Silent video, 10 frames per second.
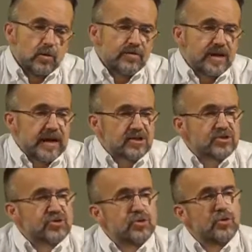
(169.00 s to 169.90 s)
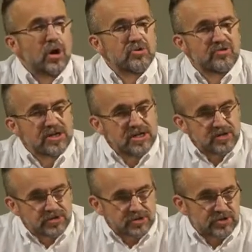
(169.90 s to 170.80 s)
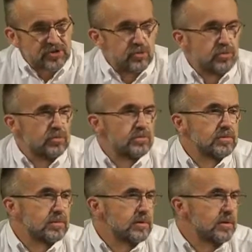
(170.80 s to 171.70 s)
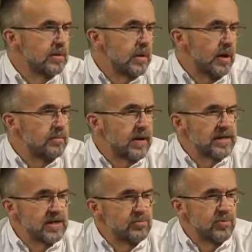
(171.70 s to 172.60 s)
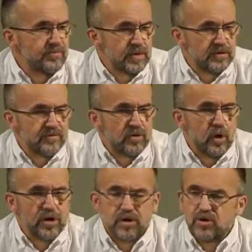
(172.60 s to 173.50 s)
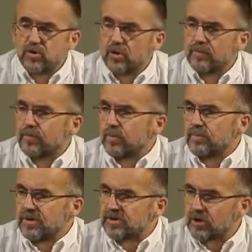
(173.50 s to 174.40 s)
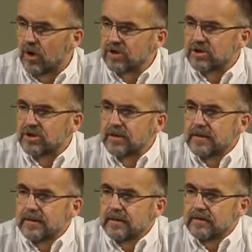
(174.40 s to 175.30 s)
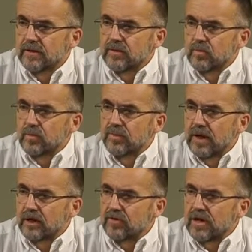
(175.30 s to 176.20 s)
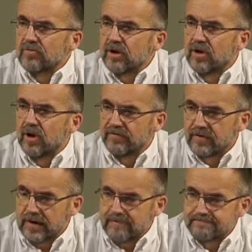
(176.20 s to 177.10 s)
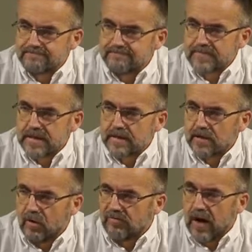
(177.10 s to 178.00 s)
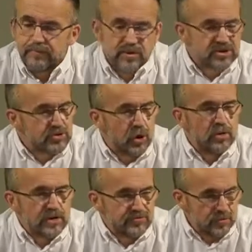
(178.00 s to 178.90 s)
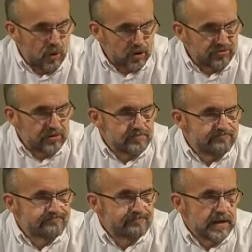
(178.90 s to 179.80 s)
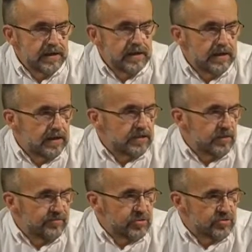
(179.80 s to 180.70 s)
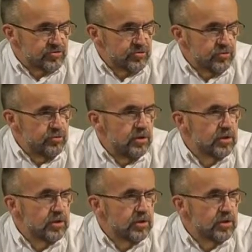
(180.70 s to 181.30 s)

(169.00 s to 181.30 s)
over the next 200 years or so, a mighty movement of God in Europe would be such that there would be a great recovery of apostolic doctrine and of the true